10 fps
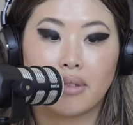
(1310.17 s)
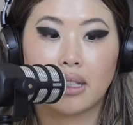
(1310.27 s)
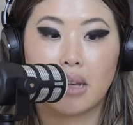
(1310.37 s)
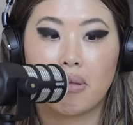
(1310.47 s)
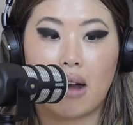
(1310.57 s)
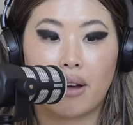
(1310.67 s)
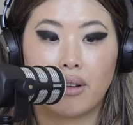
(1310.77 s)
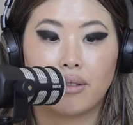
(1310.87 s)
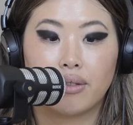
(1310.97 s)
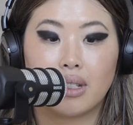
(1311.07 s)
really proud
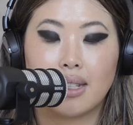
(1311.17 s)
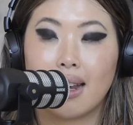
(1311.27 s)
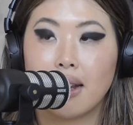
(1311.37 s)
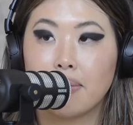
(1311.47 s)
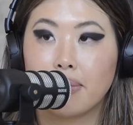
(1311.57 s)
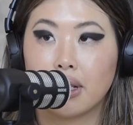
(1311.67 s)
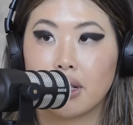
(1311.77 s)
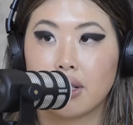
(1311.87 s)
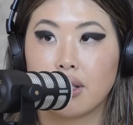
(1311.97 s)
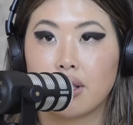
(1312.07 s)
of the team
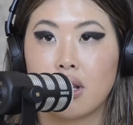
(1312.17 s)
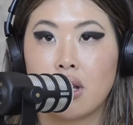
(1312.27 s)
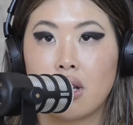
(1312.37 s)
because